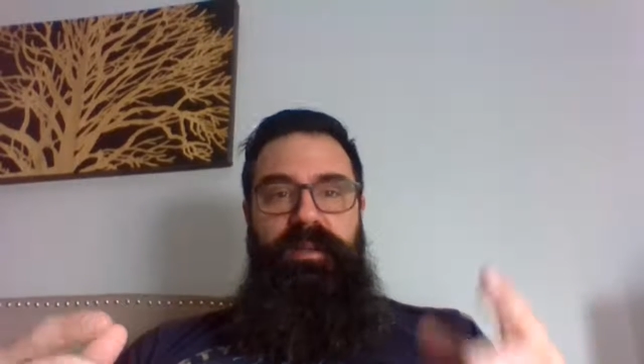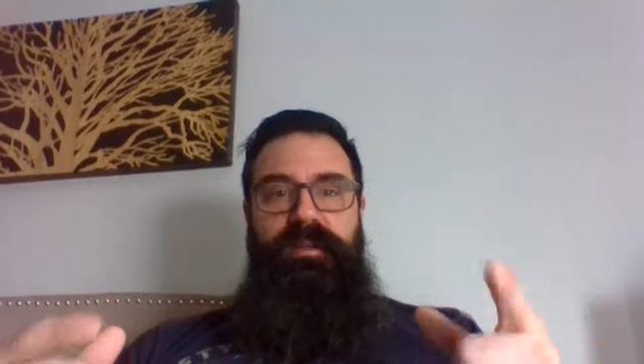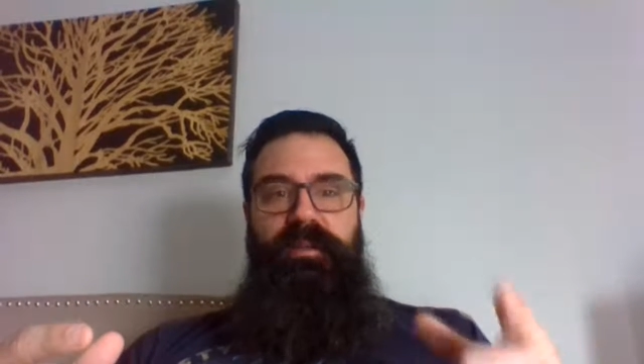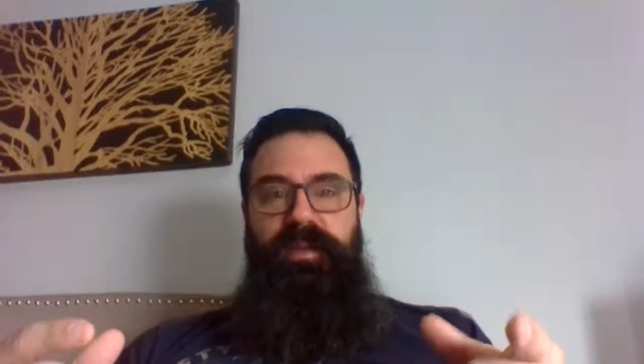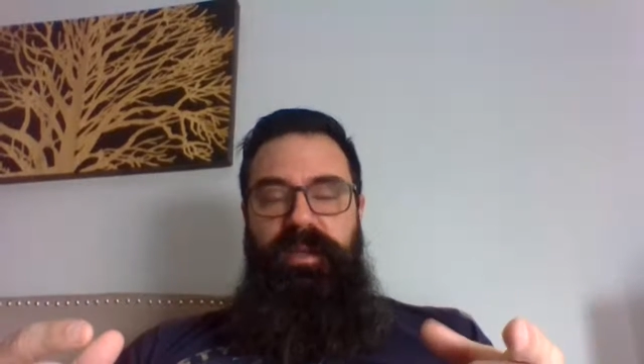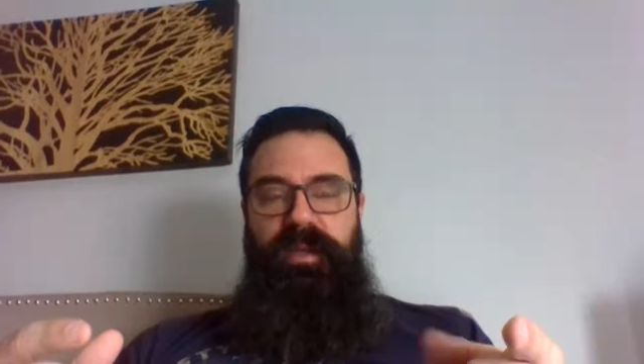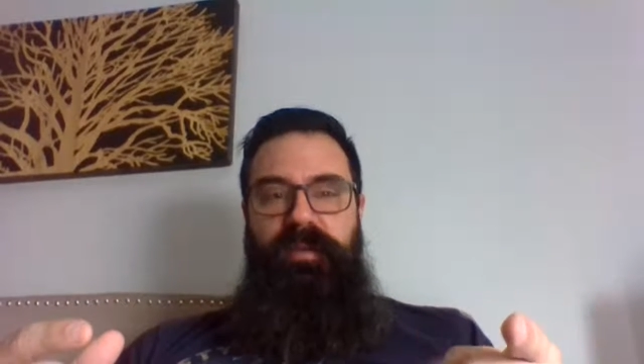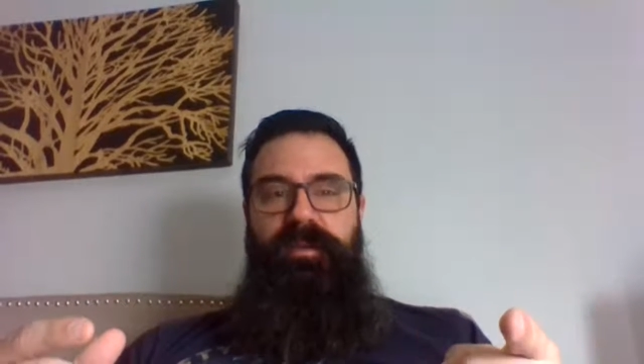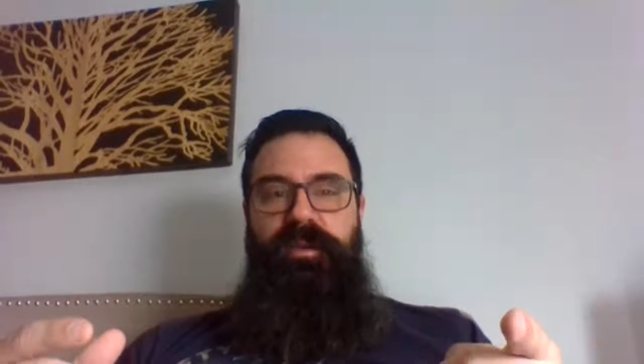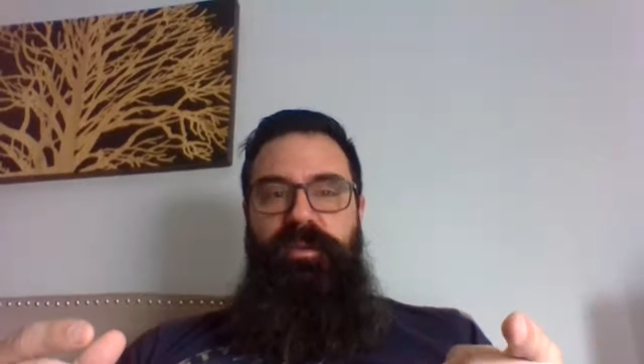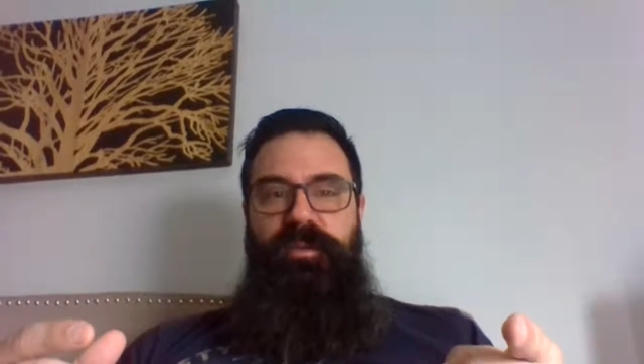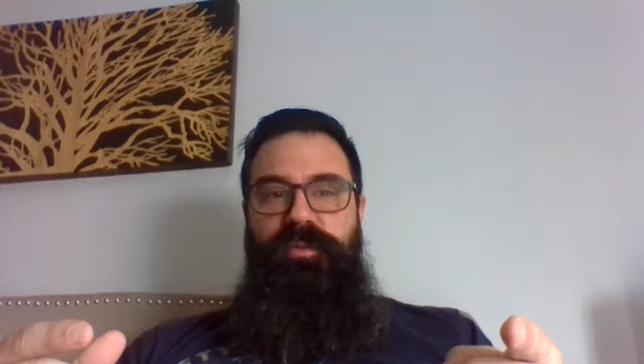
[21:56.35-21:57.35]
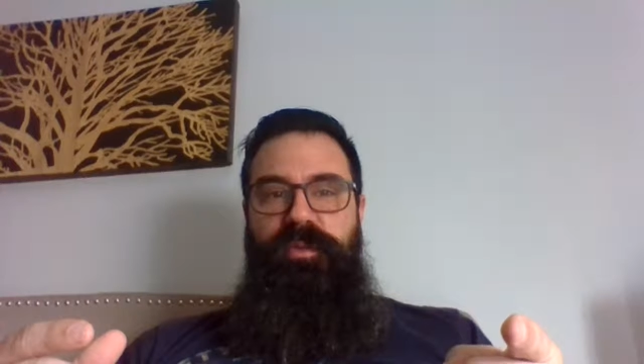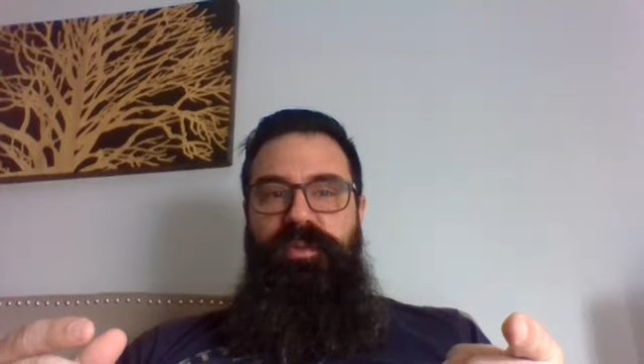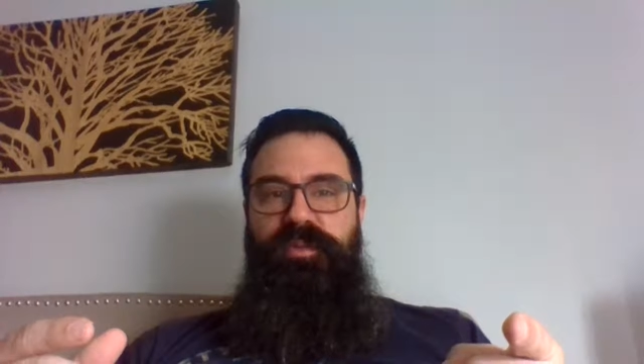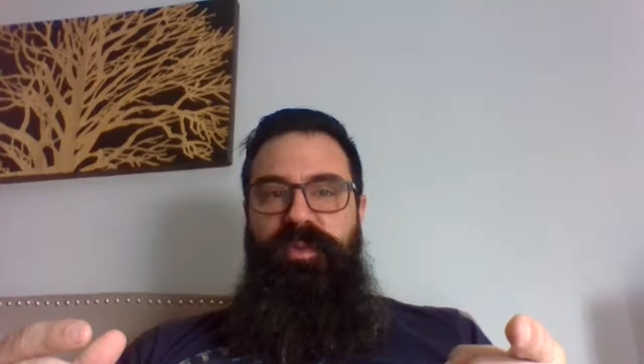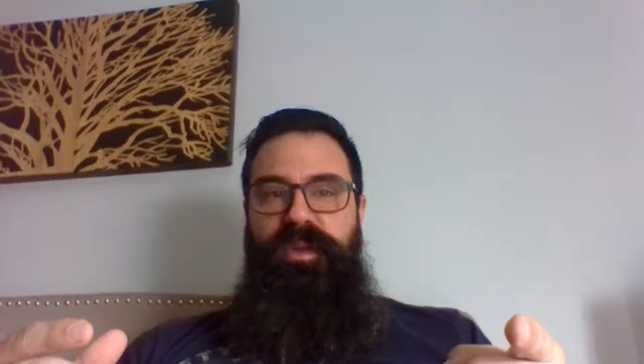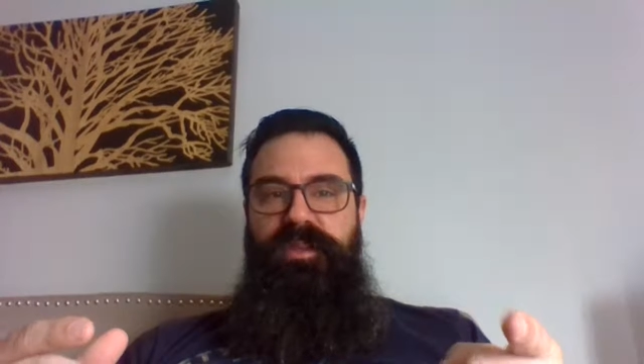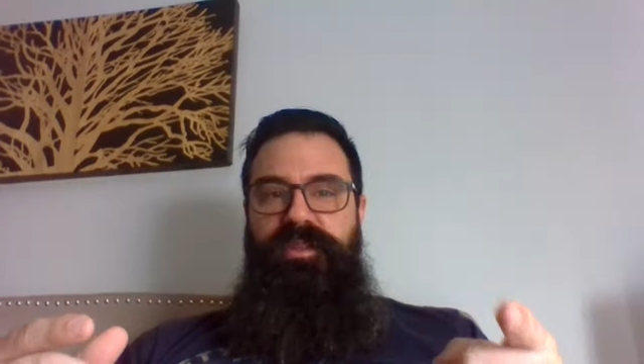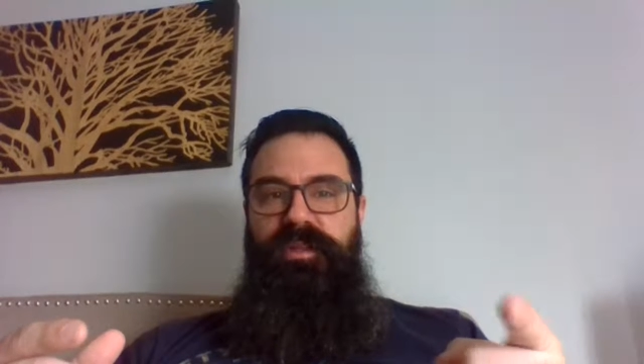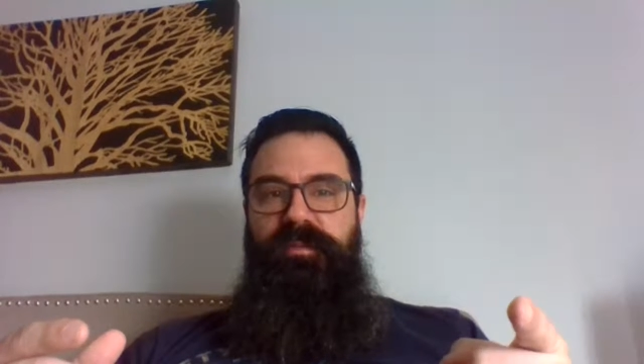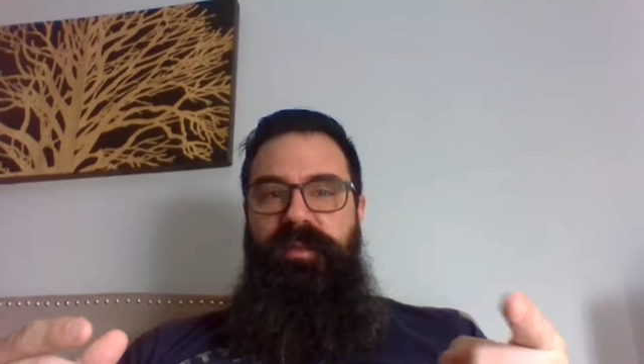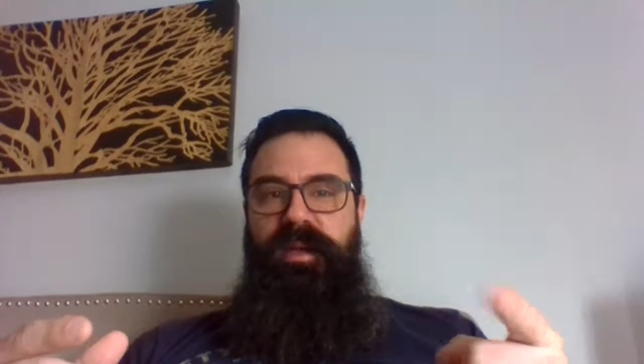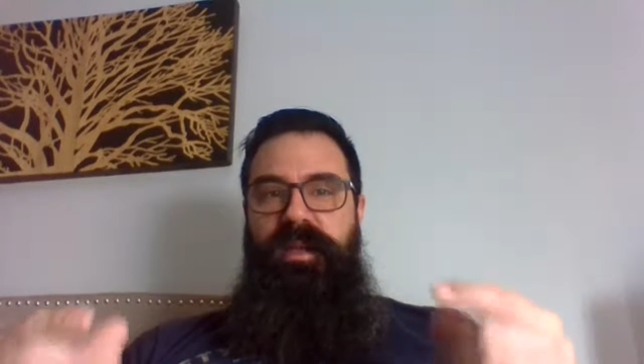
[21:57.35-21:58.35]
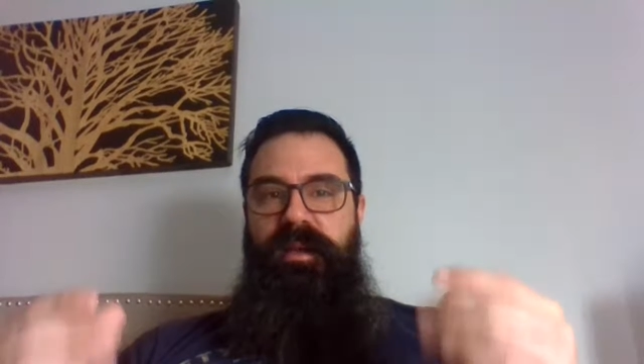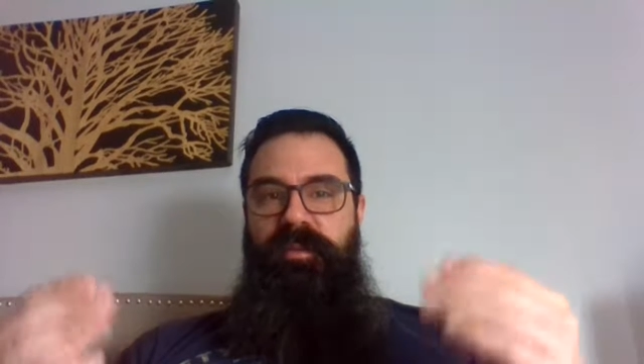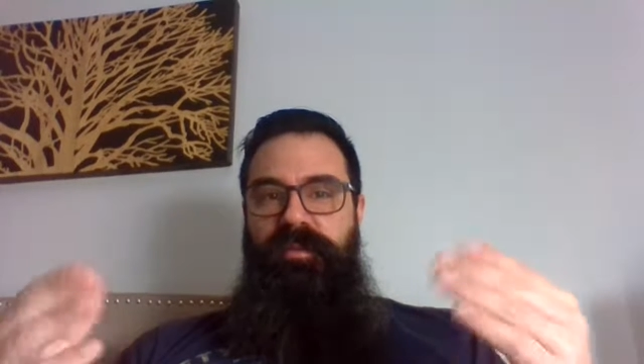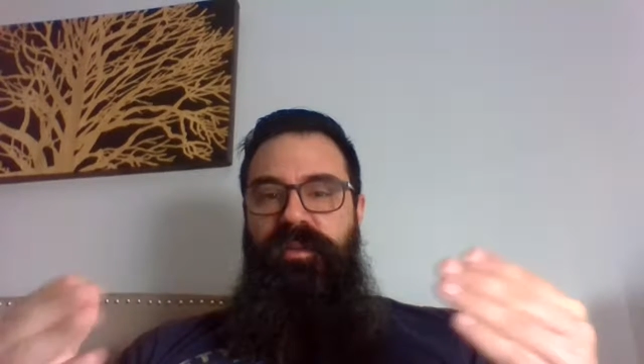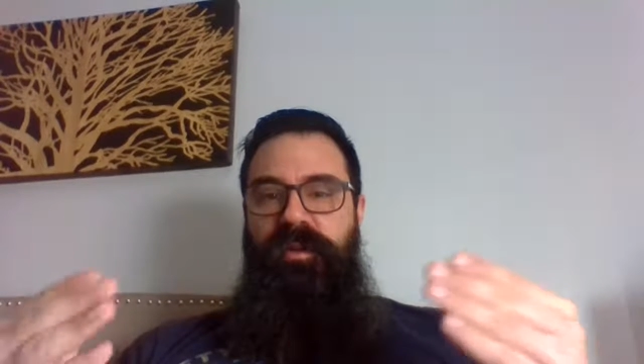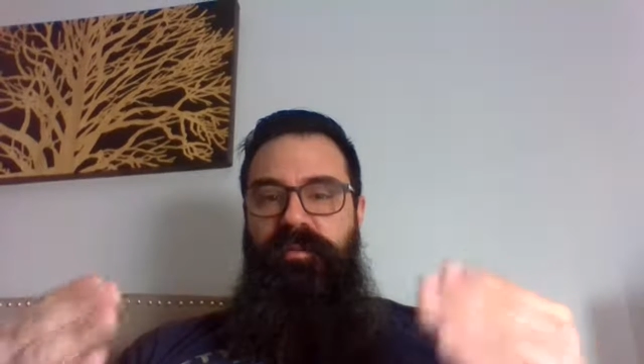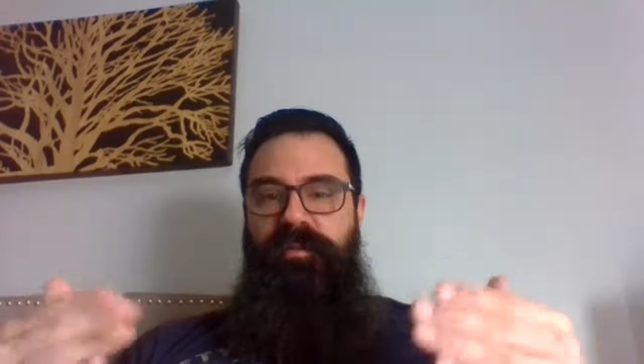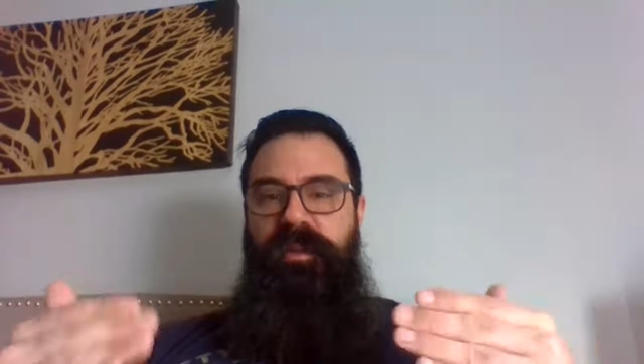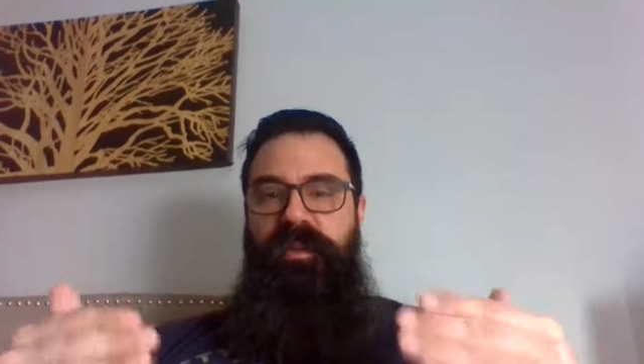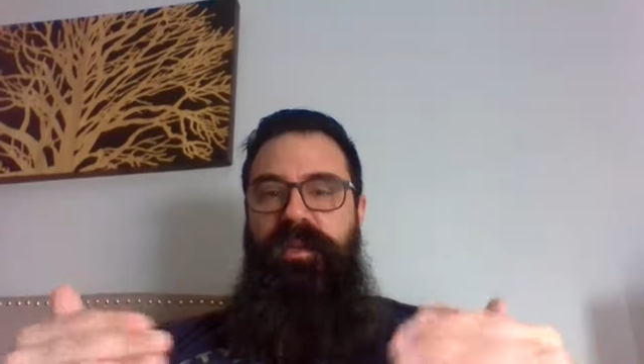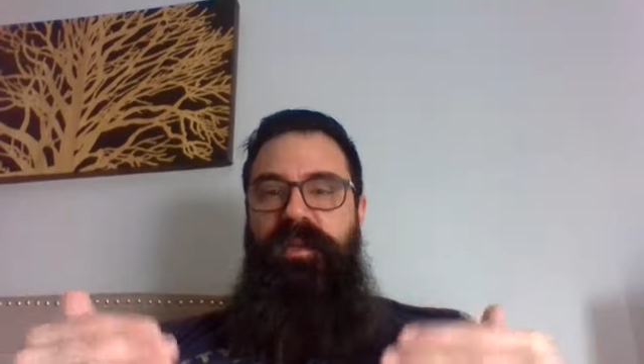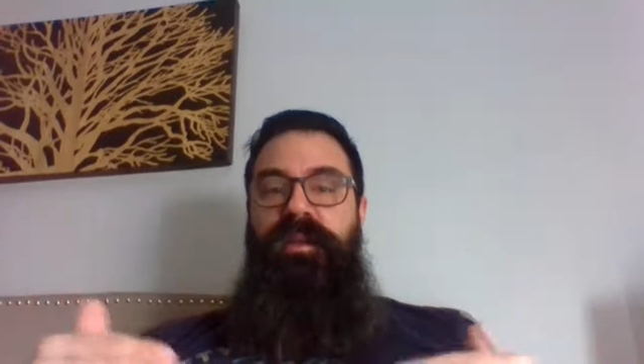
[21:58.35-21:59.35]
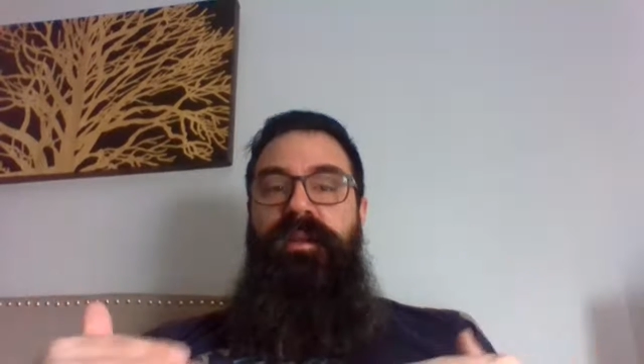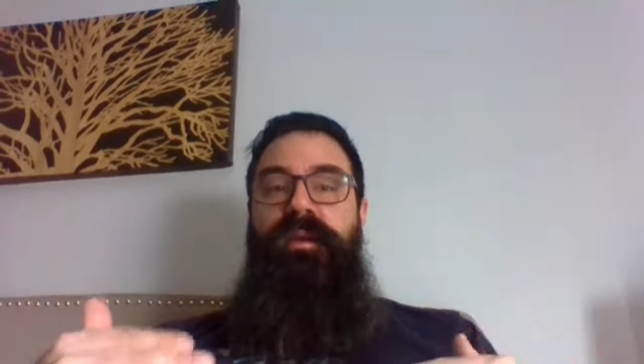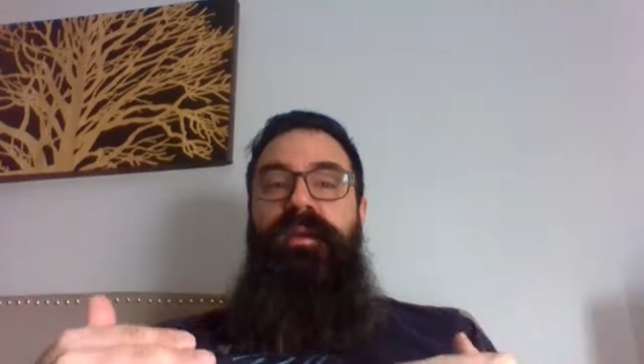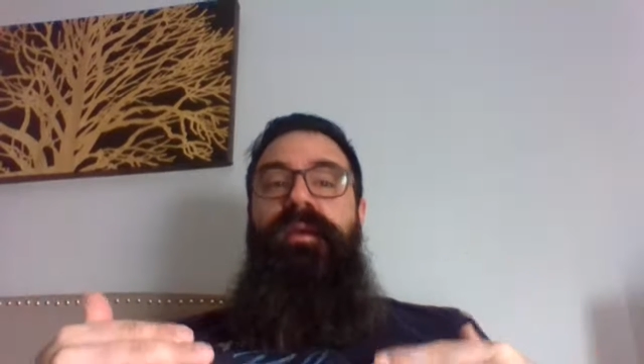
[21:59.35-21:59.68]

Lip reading: I literally have to go to a spreadsheet right now and start filling in